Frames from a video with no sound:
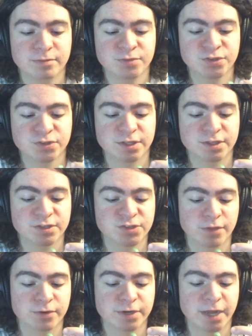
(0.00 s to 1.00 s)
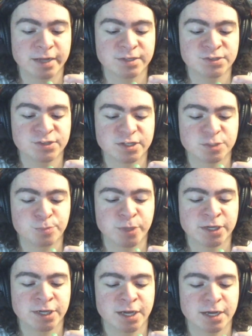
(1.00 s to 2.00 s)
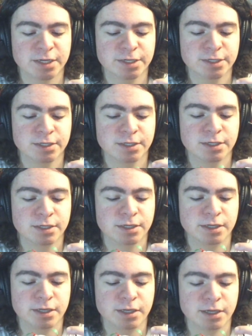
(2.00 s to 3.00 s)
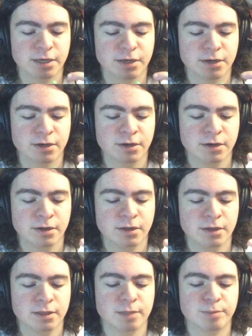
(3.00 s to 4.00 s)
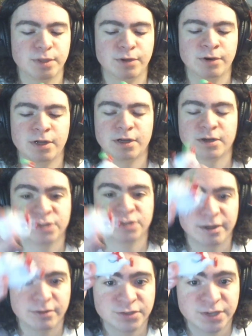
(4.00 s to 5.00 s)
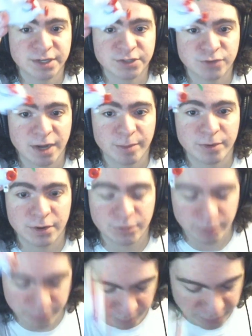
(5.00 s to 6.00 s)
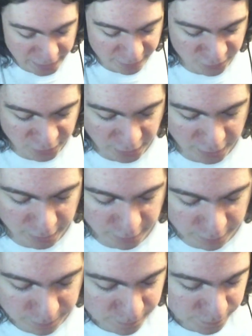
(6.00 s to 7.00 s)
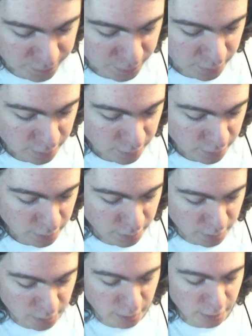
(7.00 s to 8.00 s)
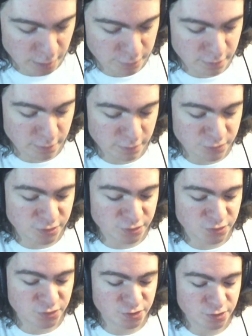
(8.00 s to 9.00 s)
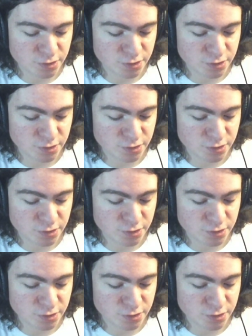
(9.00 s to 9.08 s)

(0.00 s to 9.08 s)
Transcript: so then this other guy can stick his pick cock in the blowhog, so now it looks like he's grabbing onto him from that side. And then there's this